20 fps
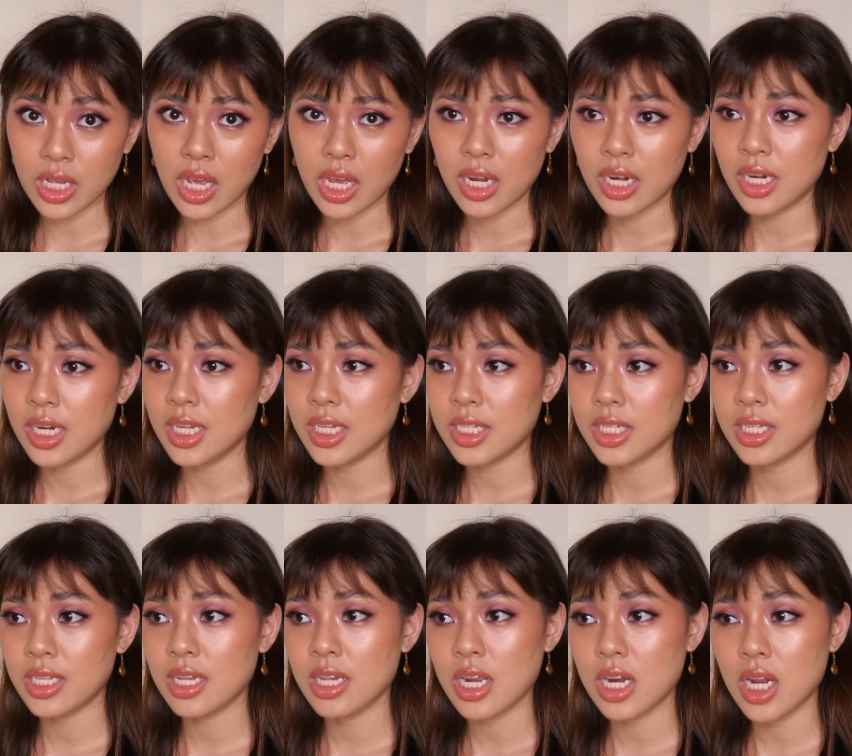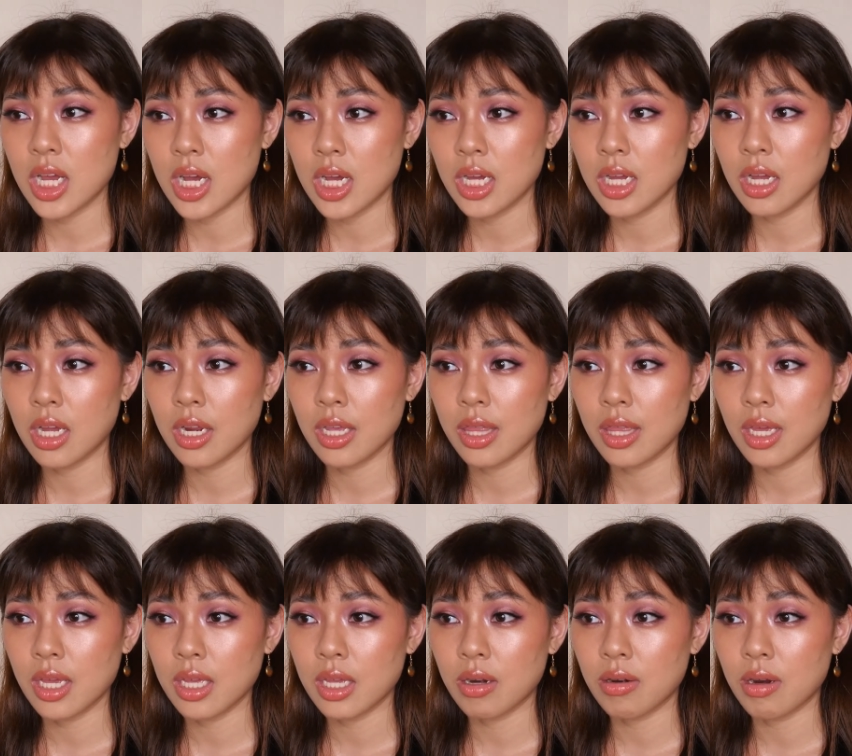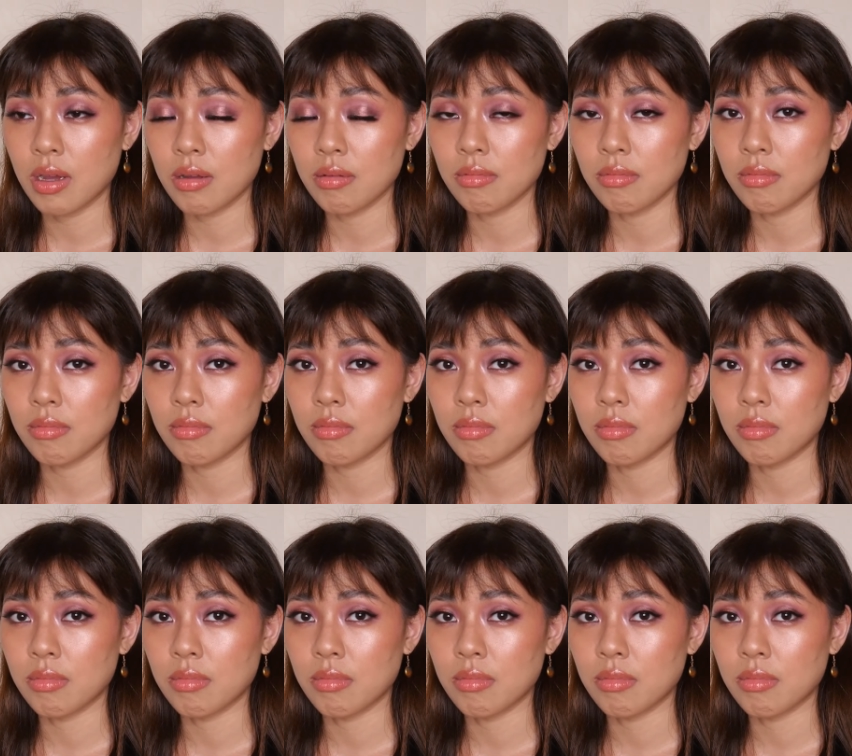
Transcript: Kaka-release niya lang, I think, around